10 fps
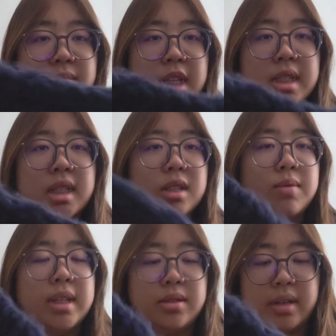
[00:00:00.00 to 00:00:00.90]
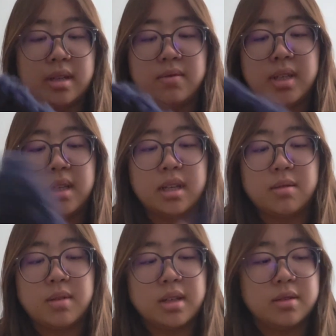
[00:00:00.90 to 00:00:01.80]
because this is way too heavy and I
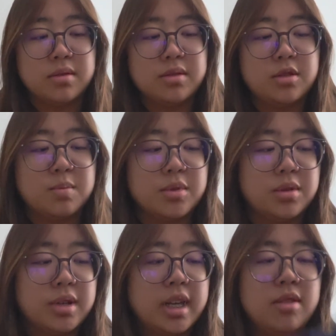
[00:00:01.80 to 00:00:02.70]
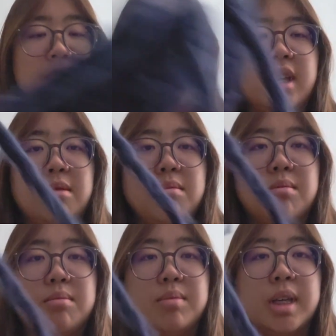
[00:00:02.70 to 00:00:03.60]
don't want a super heavy
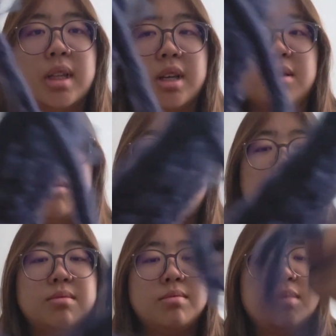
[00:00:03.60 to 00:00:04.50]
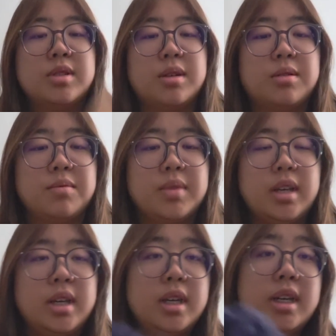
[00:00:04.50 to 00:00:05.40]
pillow. So
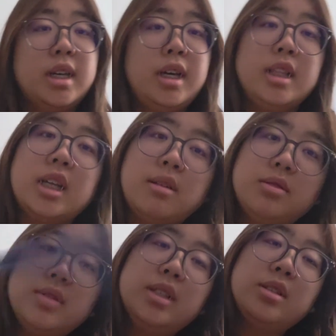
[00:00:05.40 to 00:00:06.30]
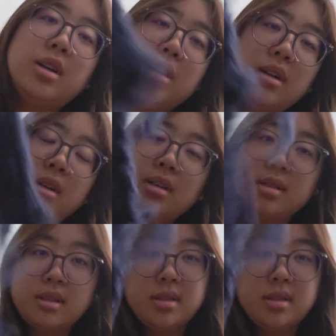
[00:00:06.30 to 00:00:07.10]
time to restart.